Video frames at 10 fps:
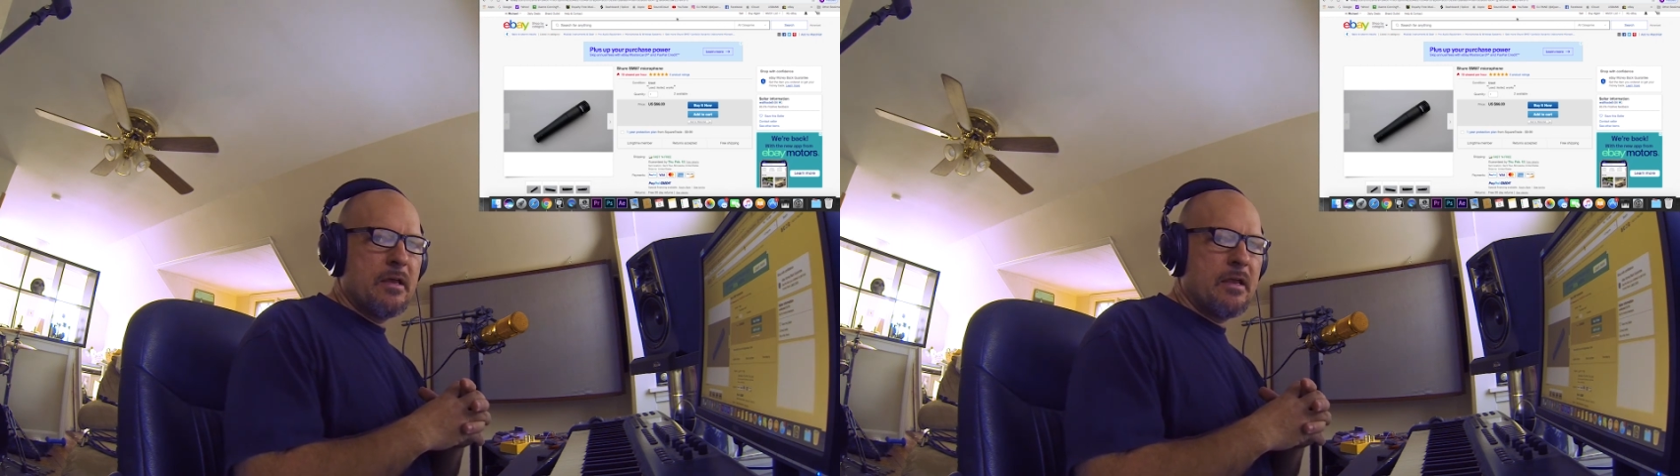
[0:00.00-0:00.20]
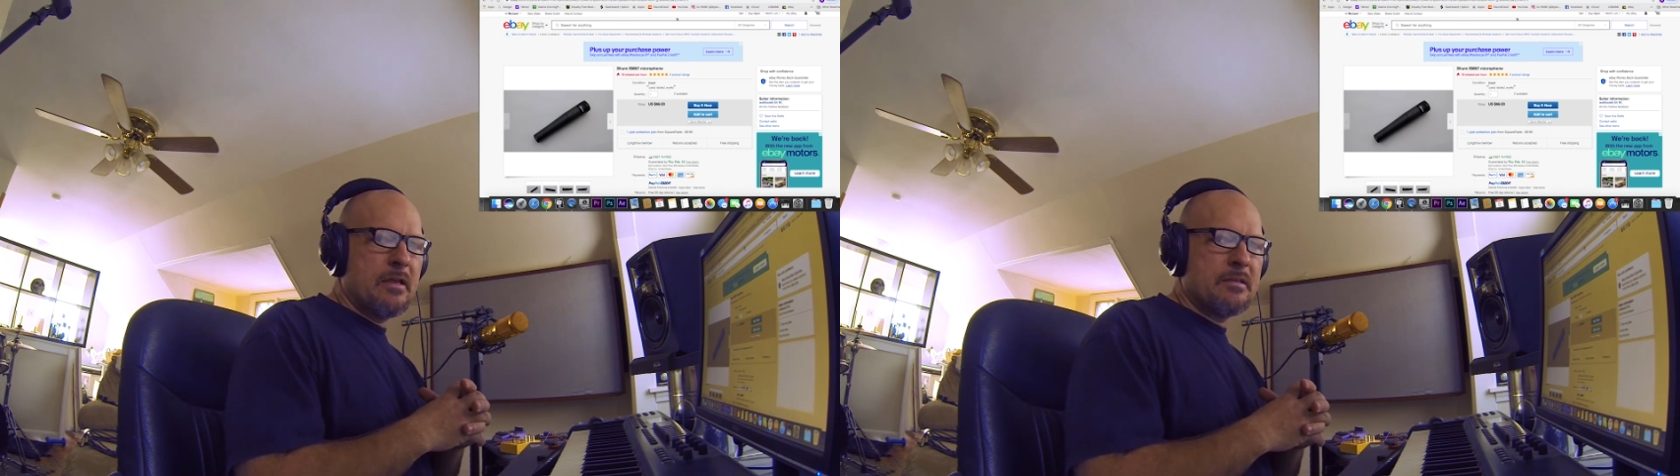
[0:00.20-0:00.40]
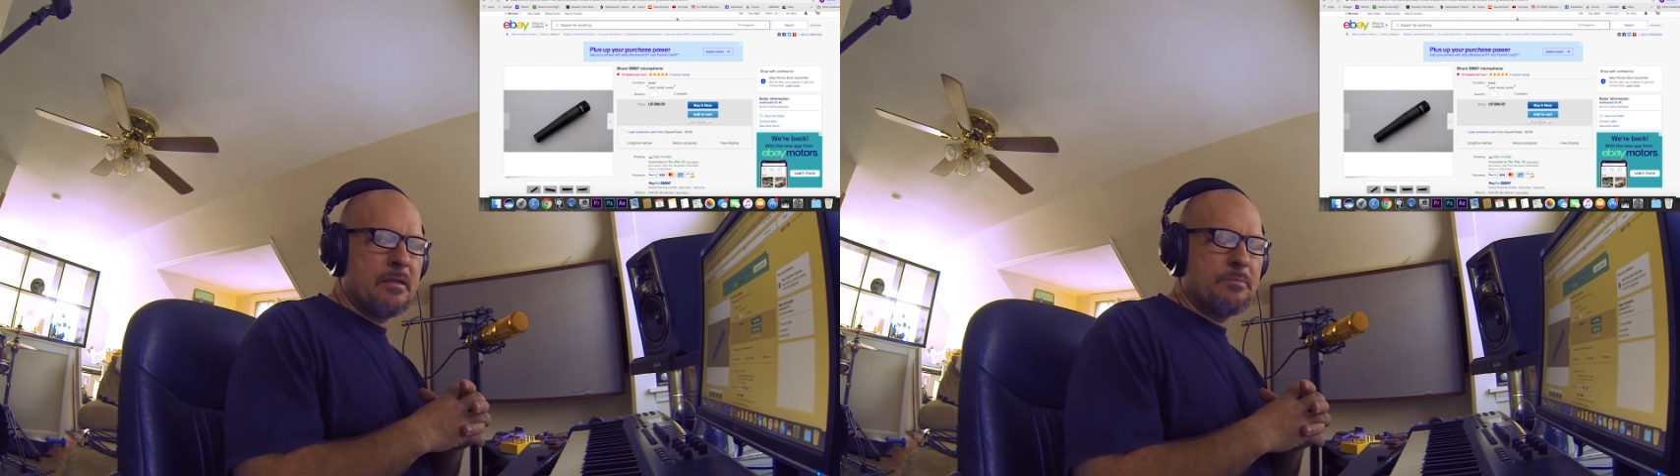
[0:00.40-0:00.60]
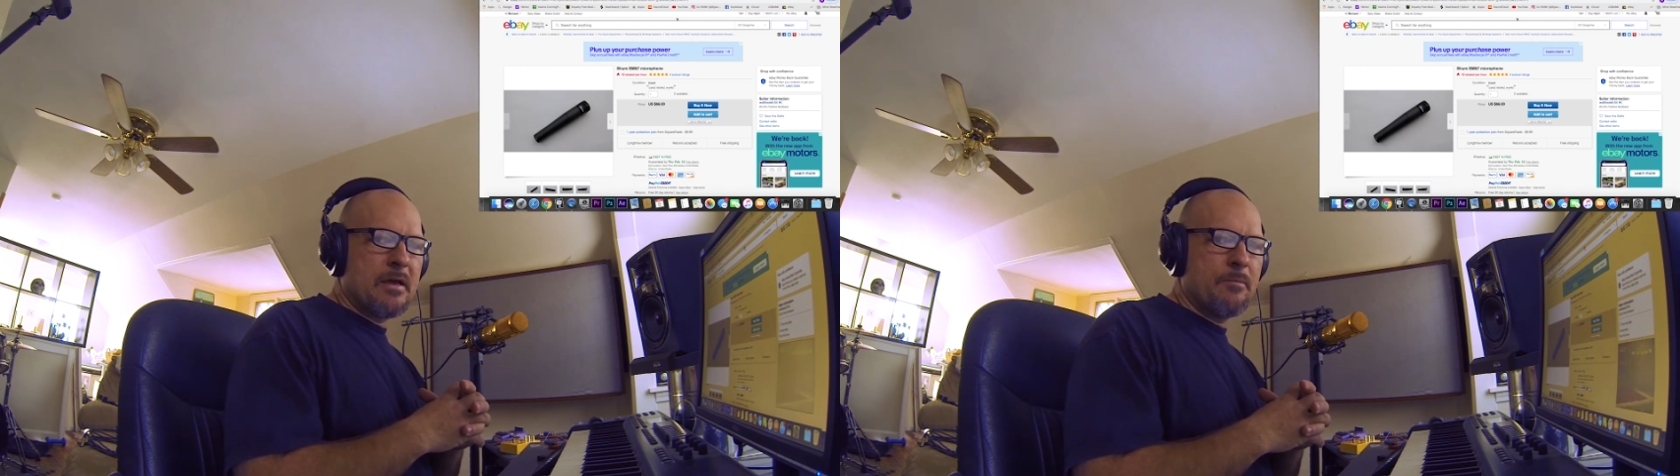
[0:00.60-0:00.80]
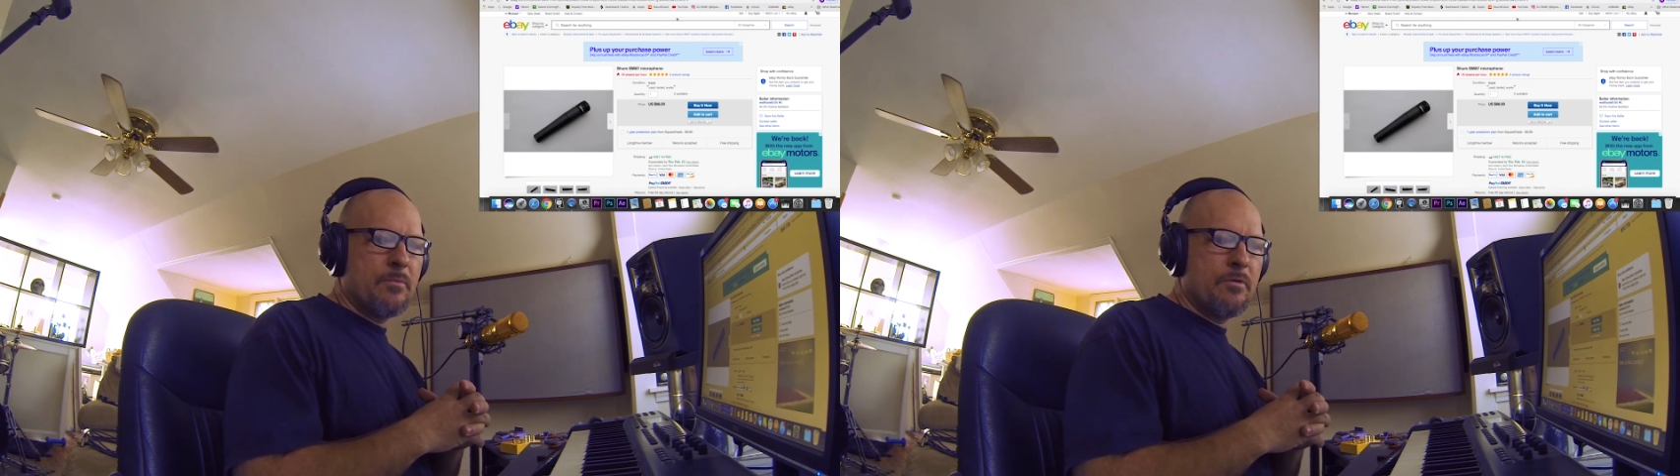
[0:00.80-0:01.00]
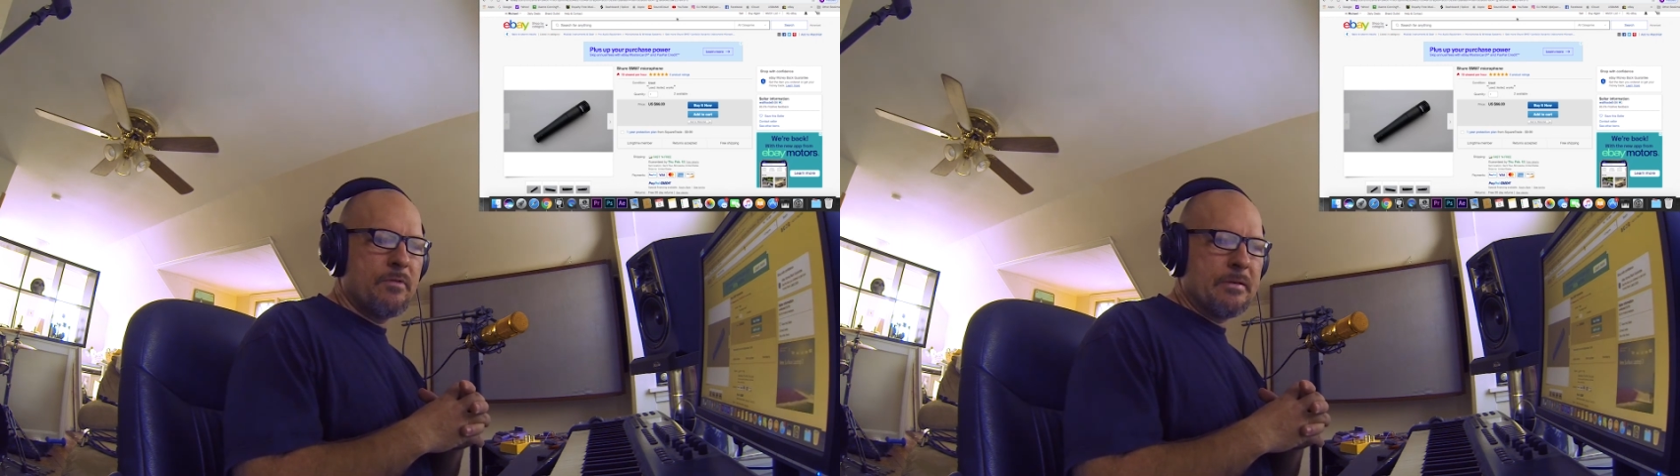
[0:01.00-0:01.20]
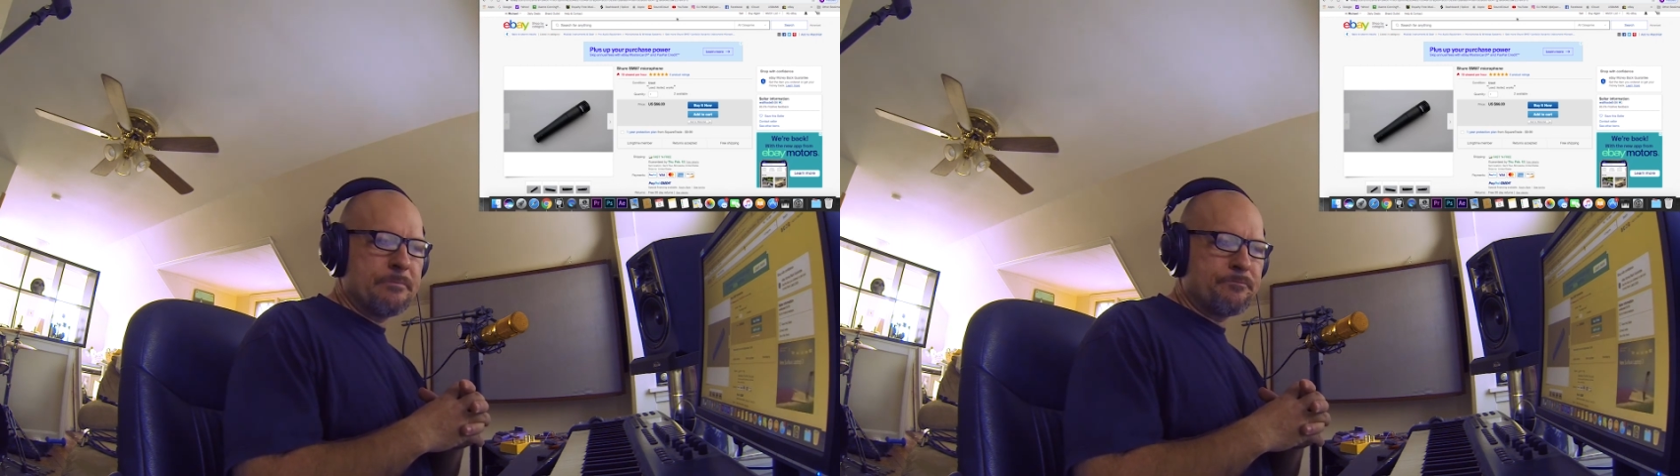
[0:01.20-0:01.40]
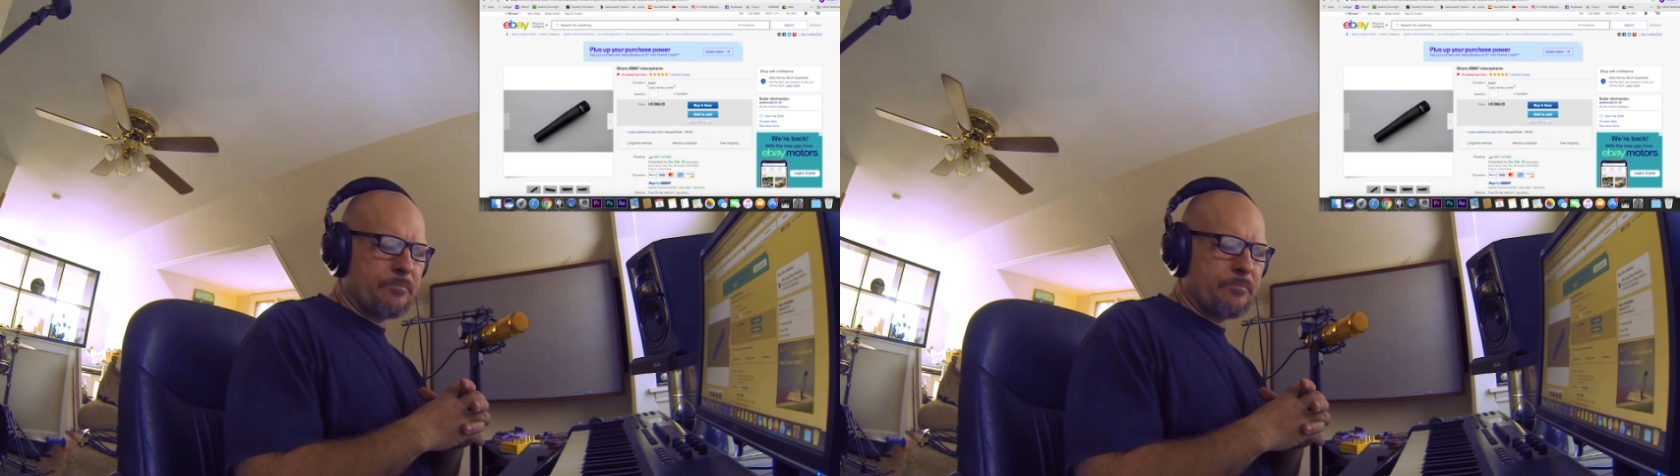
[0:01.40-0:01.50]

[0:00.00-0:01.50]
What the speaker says: and keep that moving.